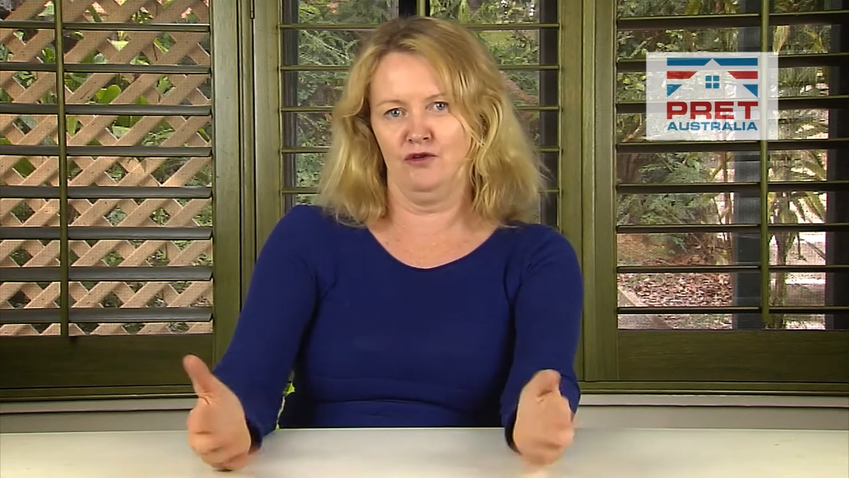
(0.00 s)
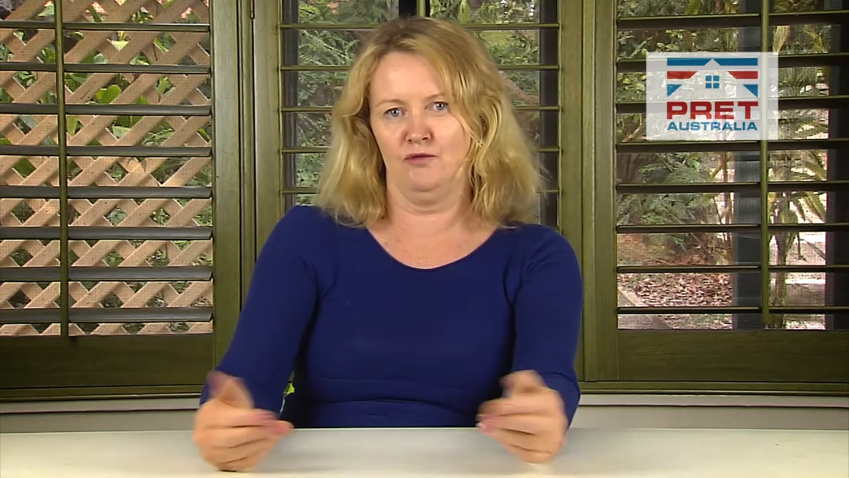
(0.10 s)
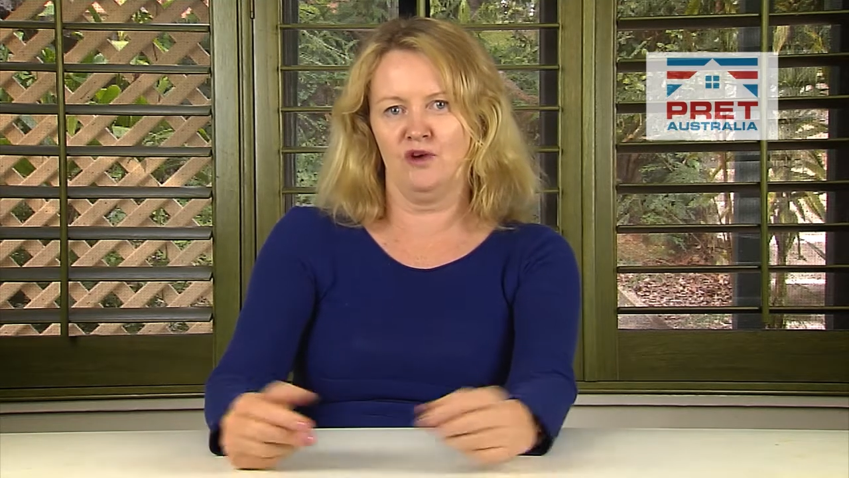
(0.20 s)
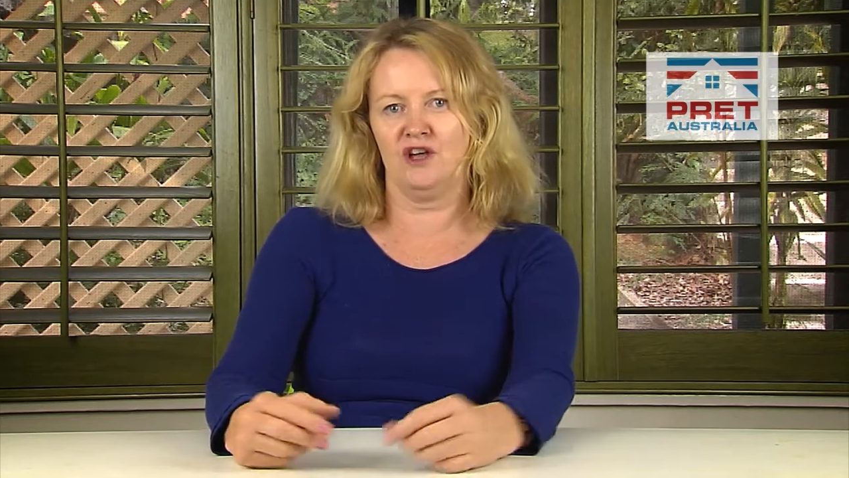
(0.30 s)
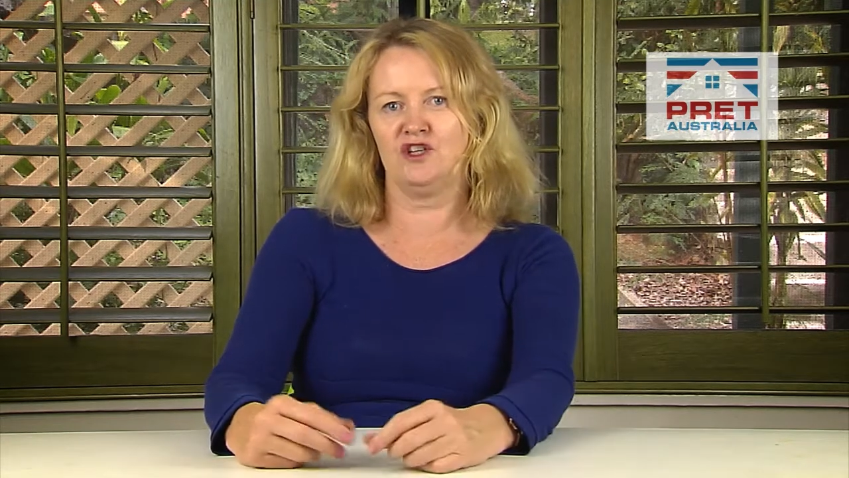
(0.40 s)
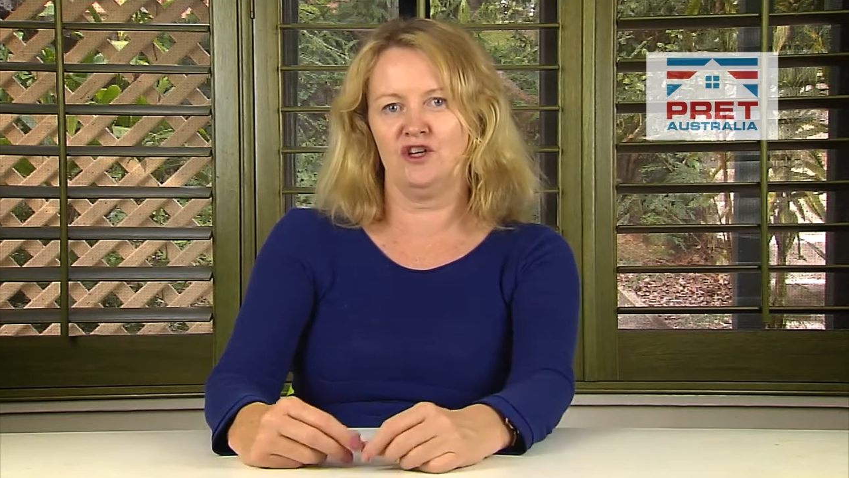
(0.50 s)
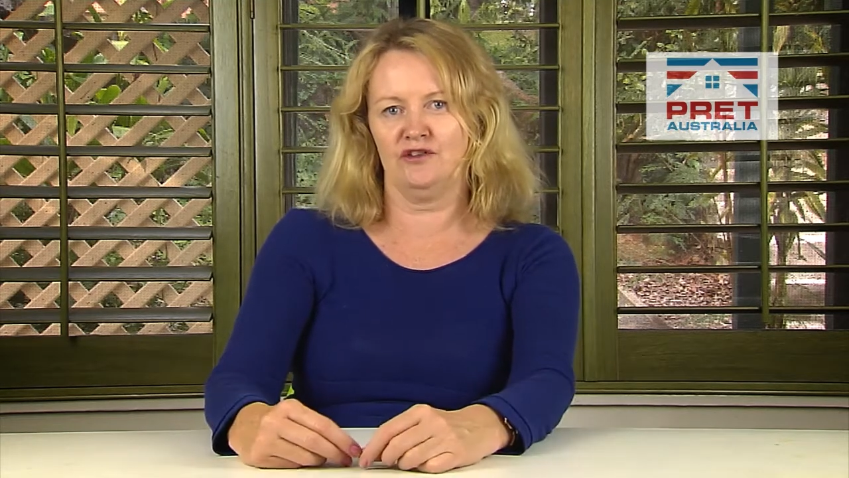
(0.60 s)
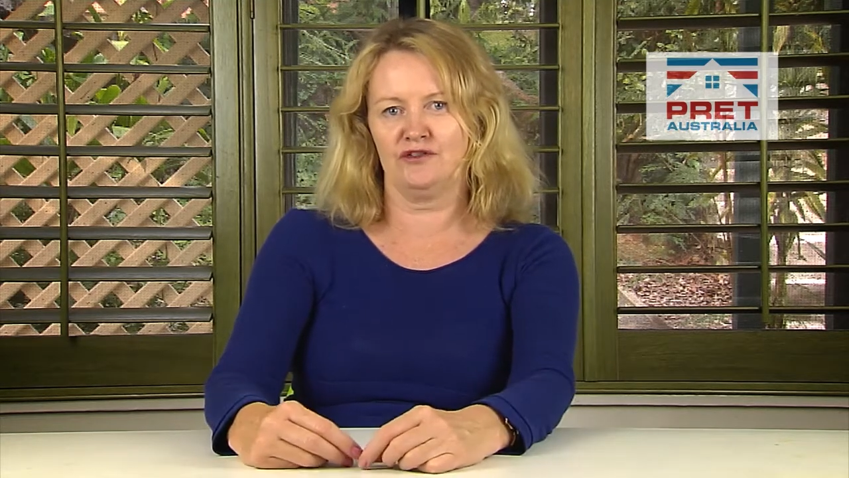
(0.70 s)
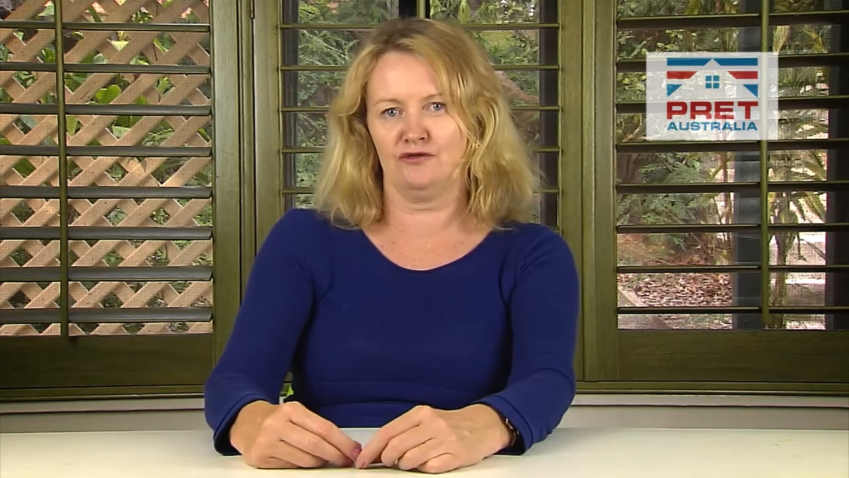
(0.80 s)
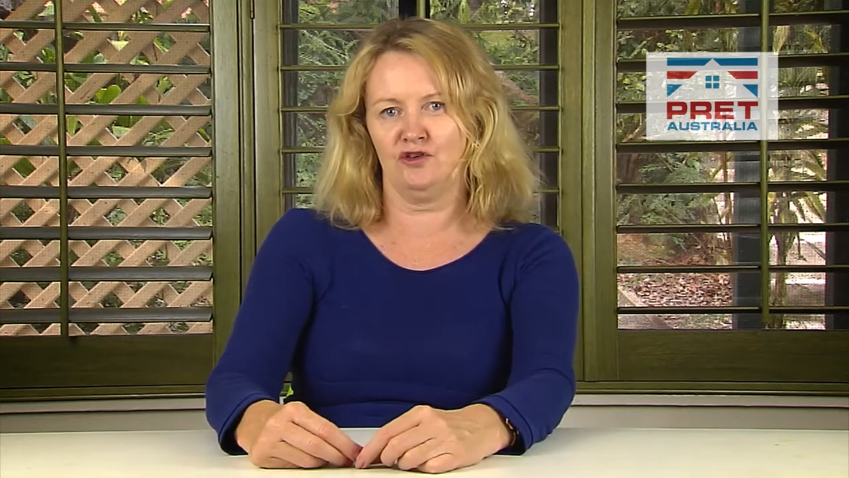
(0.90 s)
room
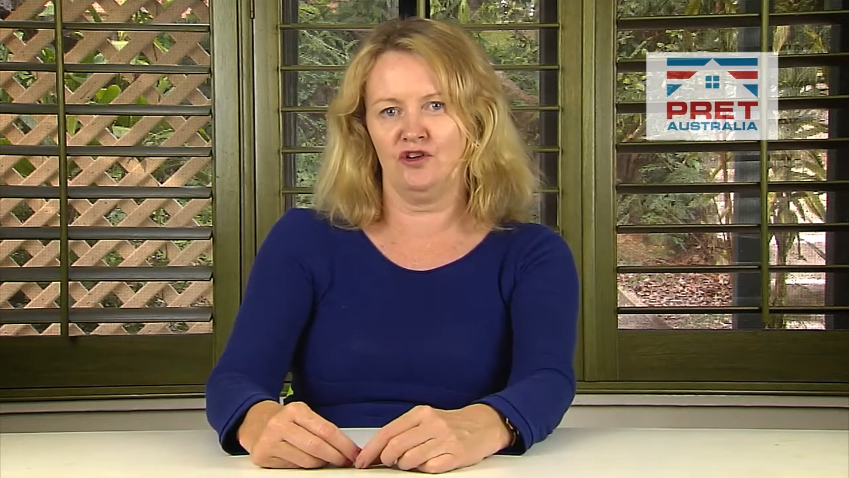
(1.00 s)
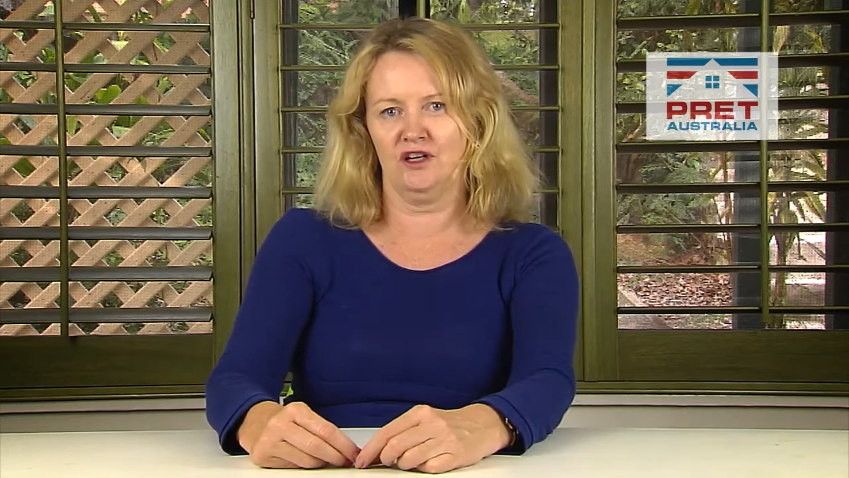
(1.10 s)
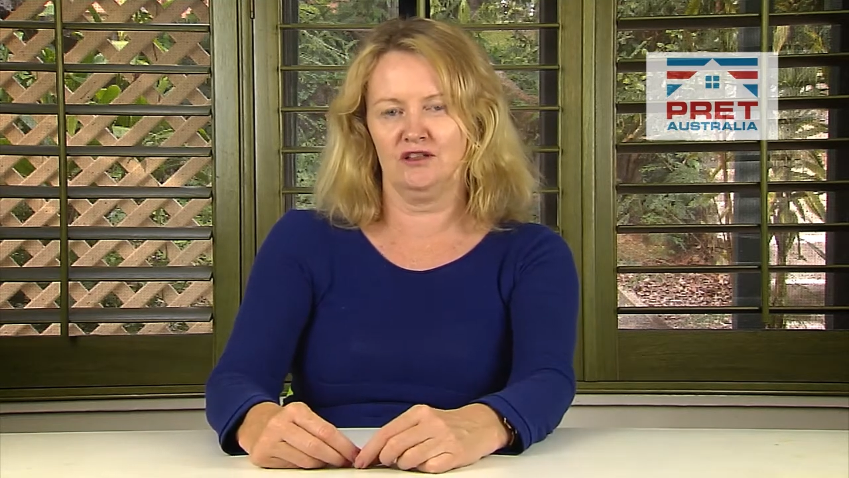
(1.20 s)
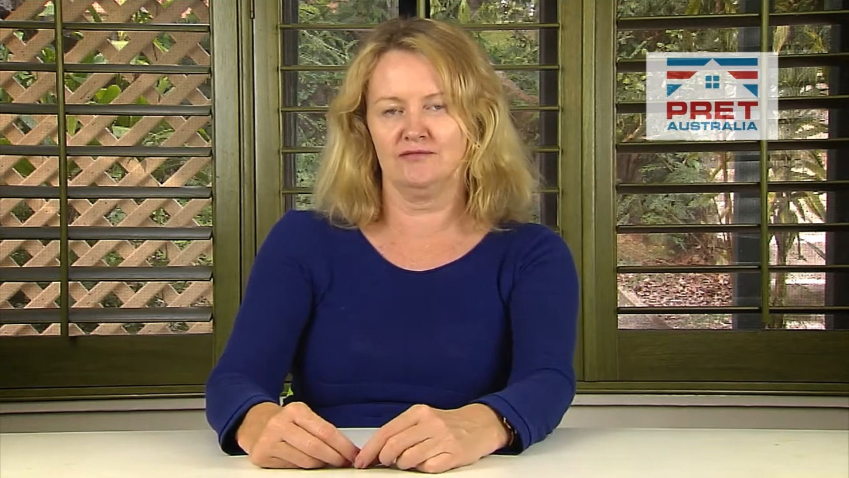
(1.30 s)
ratios are wrong.